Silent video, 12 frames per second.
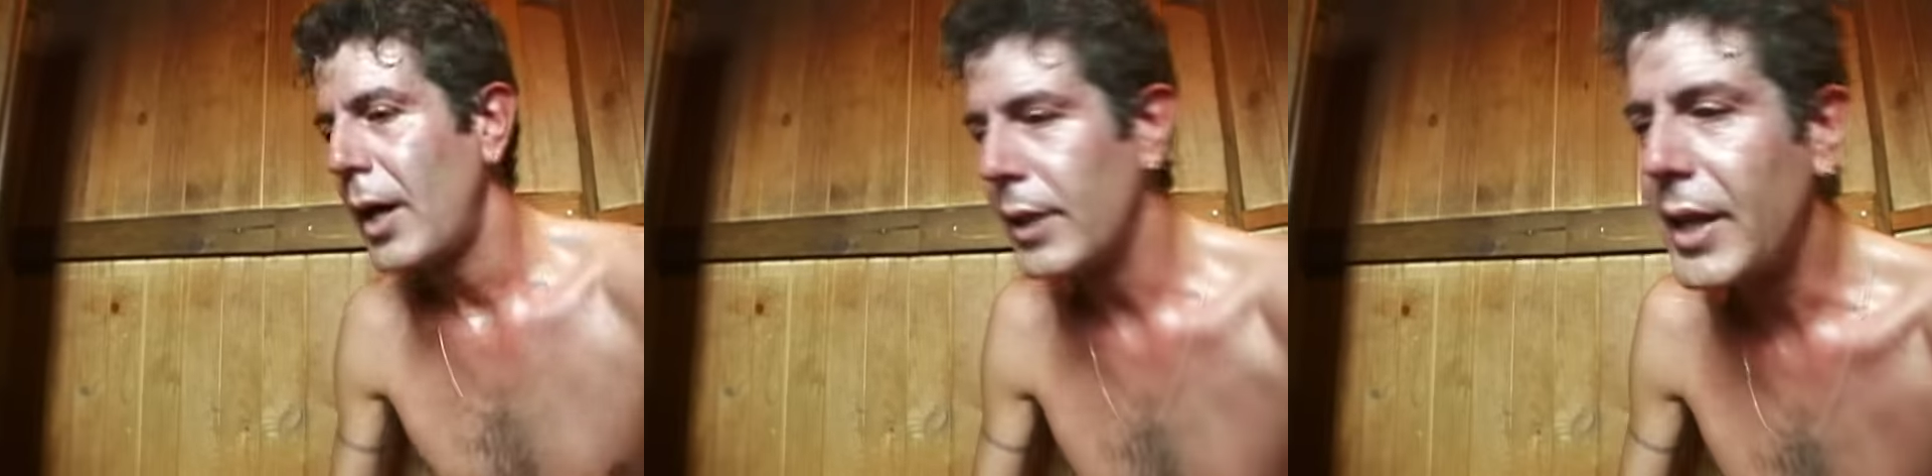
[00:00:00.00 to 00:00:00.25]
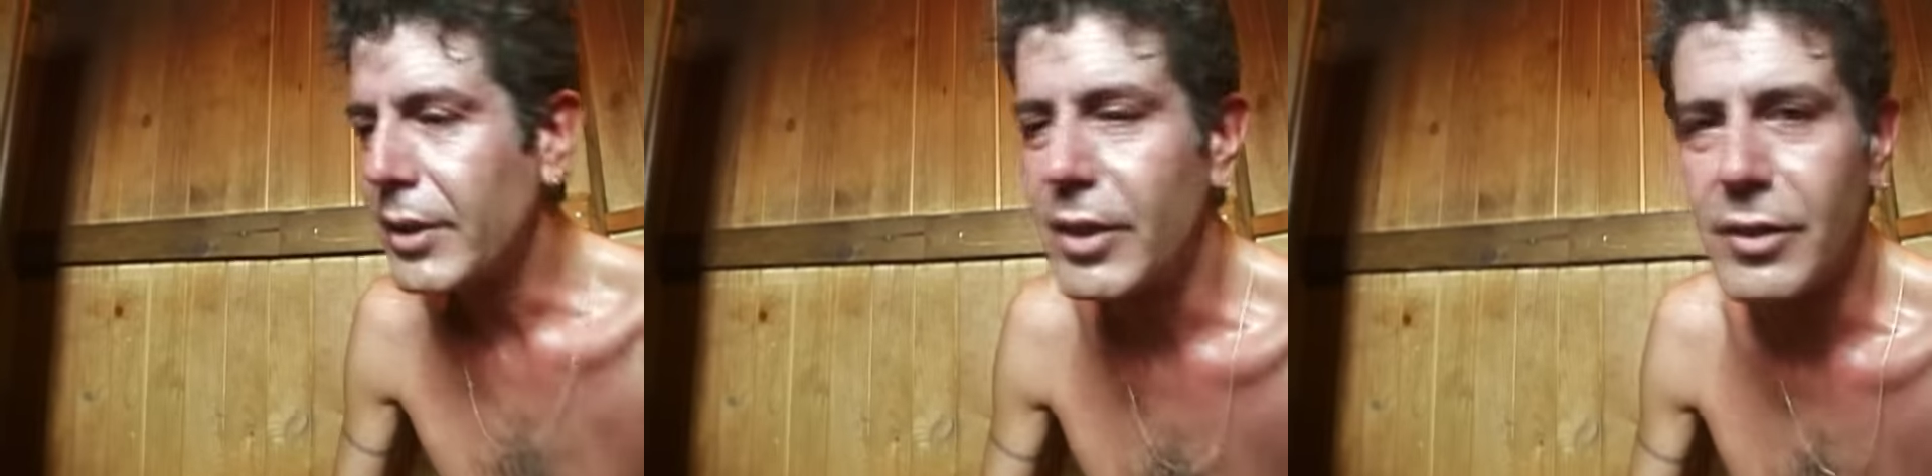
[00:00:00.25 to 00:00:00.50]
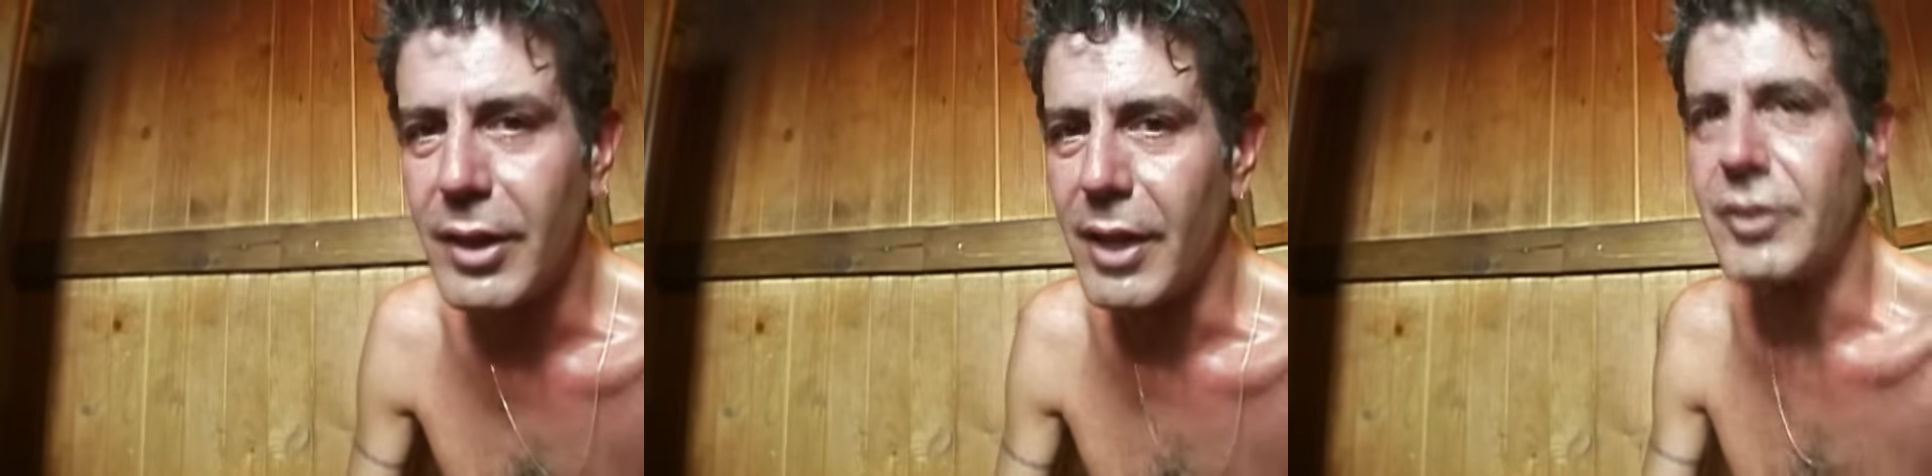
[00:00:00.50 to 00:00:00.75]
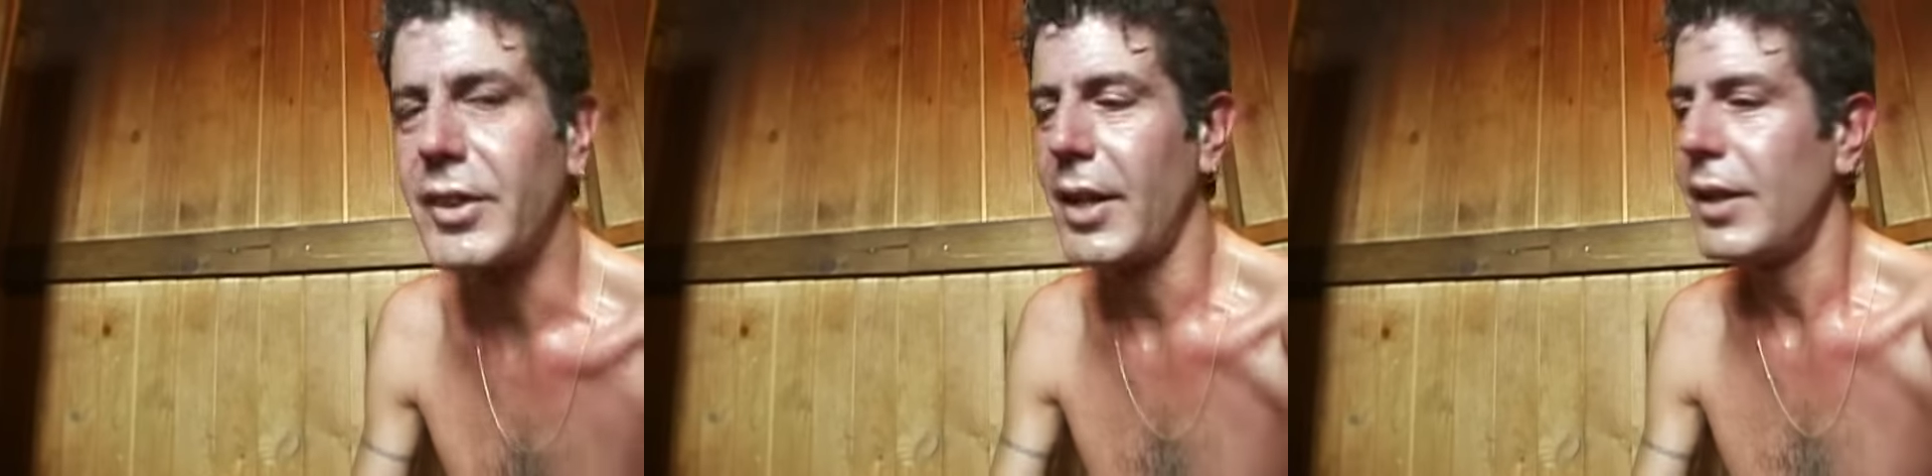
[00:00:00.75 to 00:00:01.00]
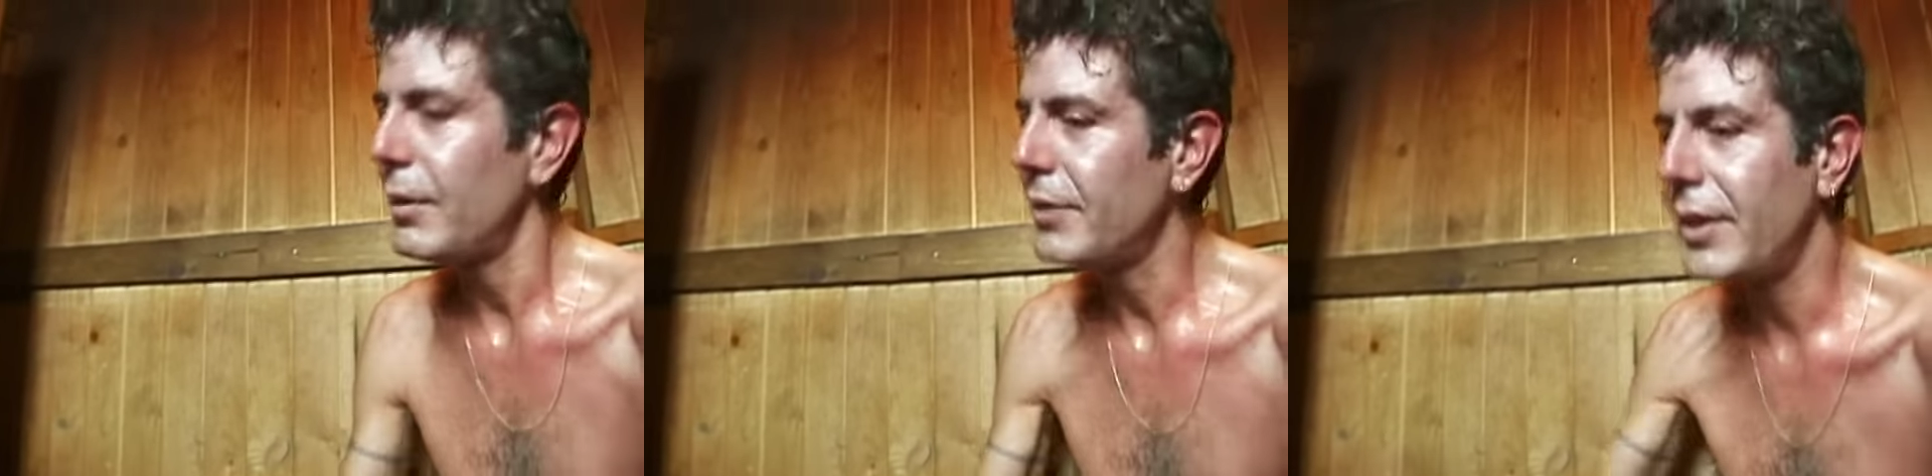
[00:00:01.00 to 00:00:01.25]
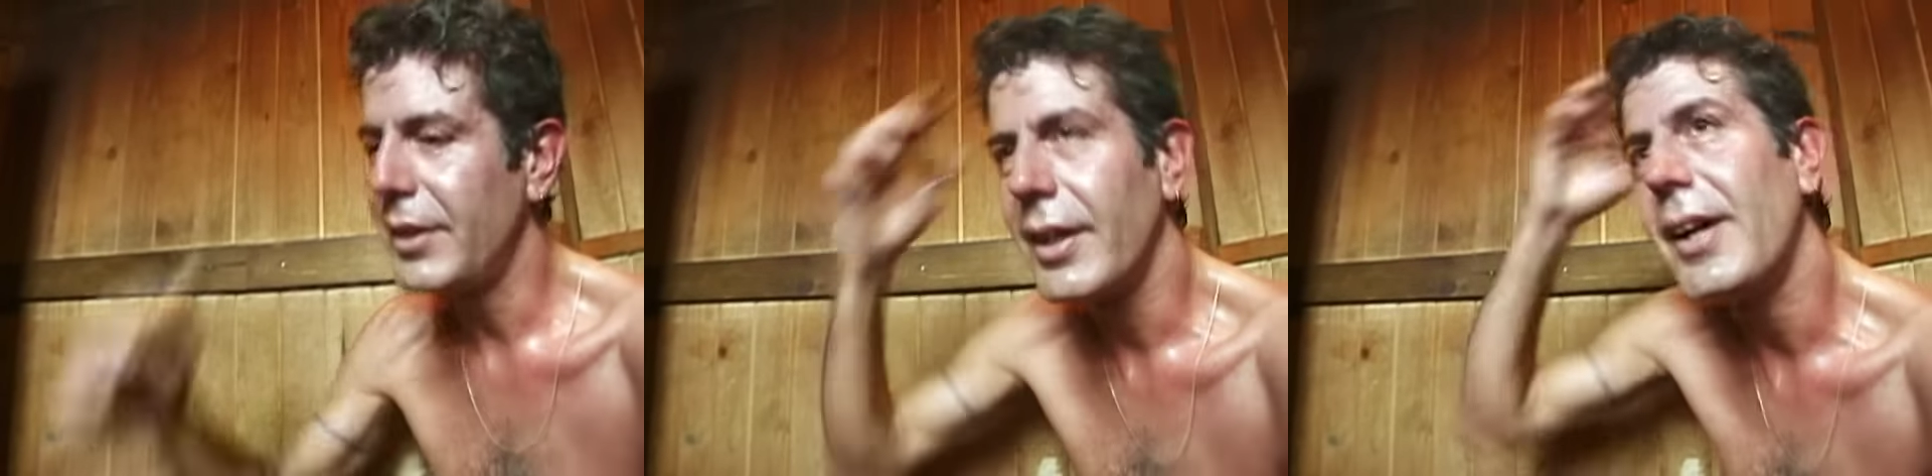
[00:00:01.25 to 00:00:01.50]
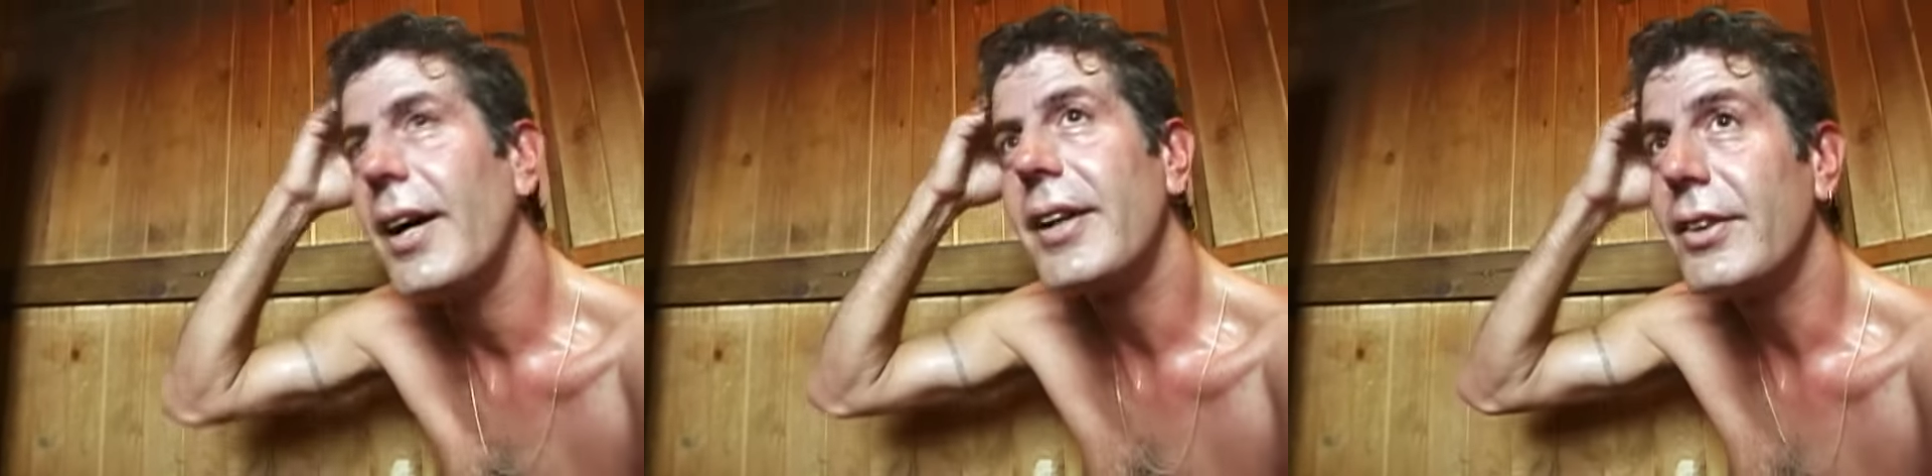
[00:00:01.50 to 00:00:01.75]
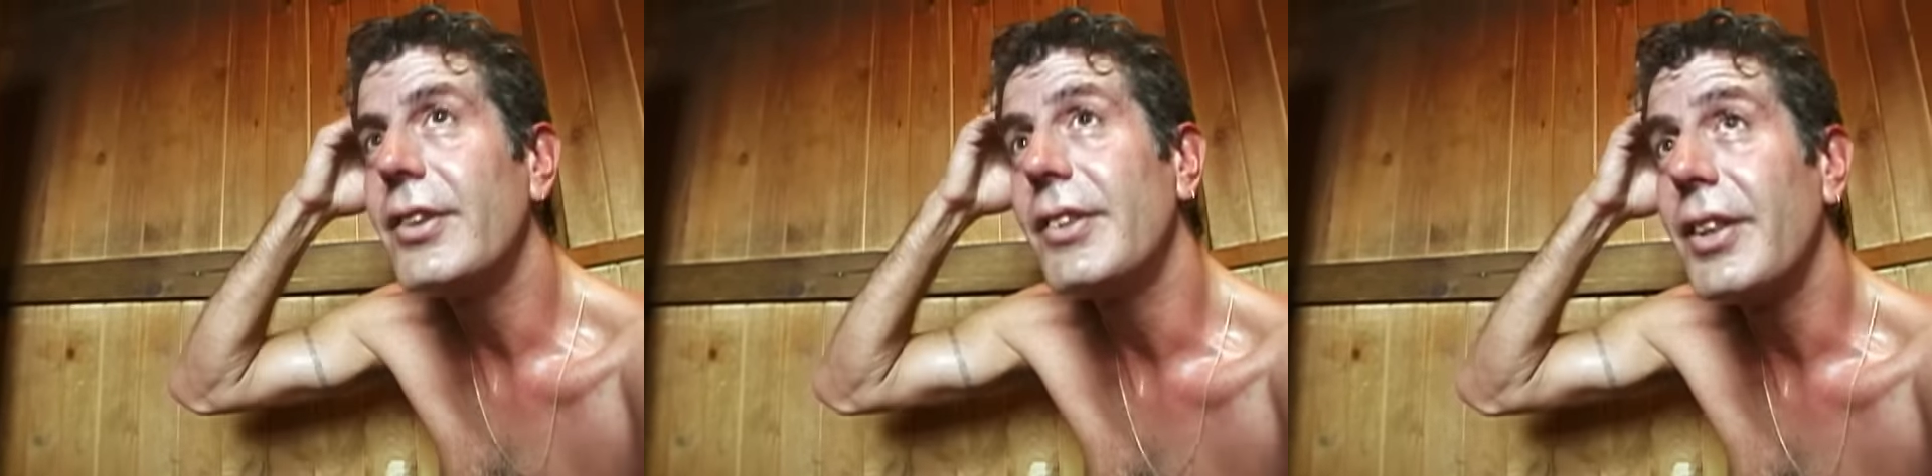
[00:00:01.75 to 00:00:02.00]
I like this lifestyle. I'm telling you,
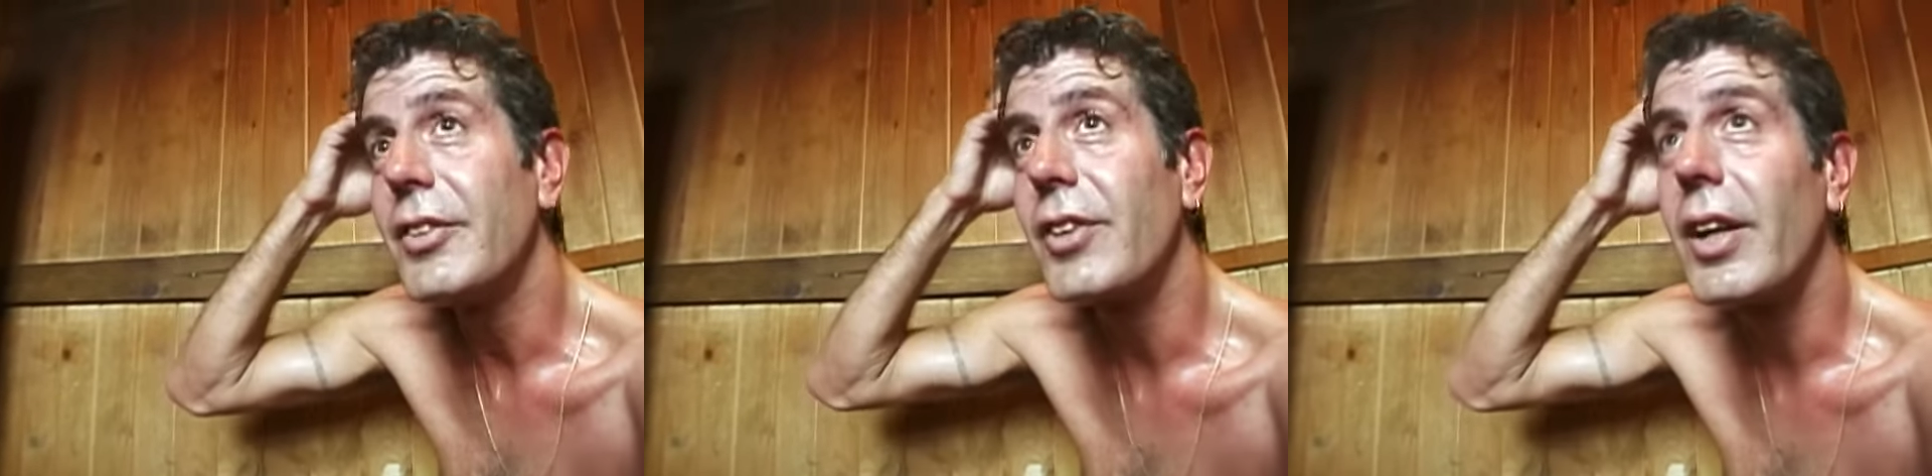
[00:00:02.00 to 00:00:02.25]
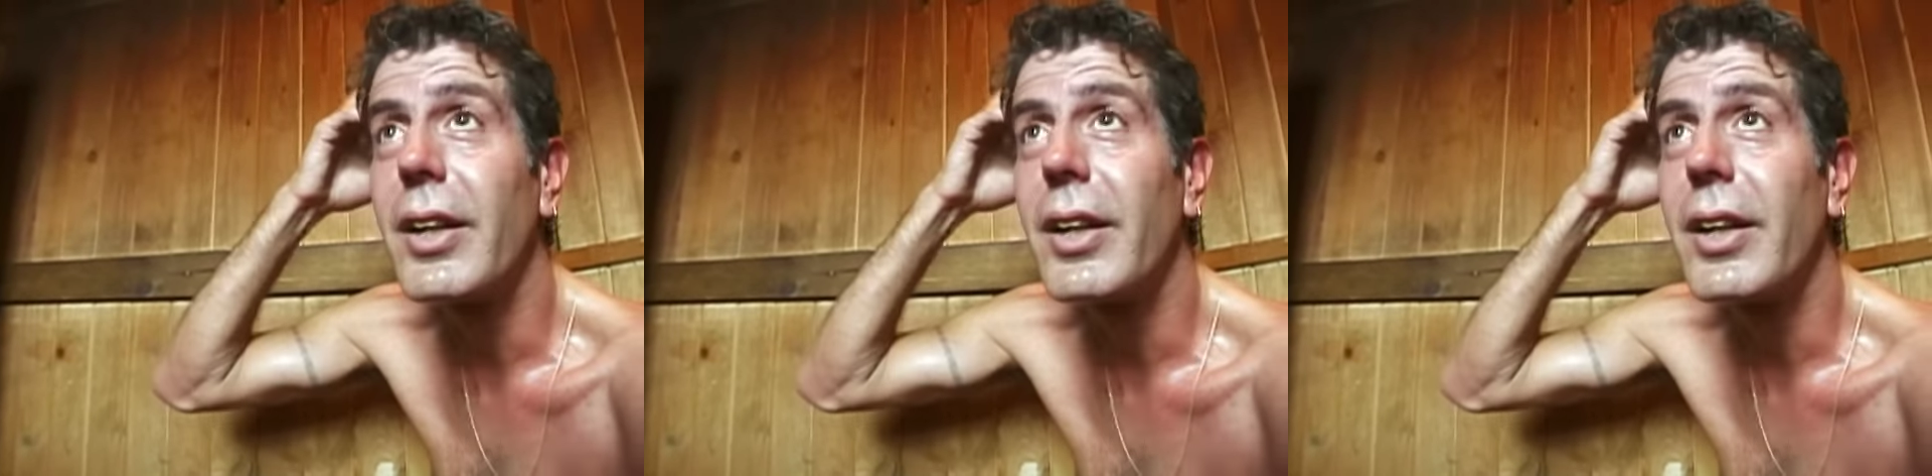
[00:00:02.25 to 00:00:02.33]
I could do this.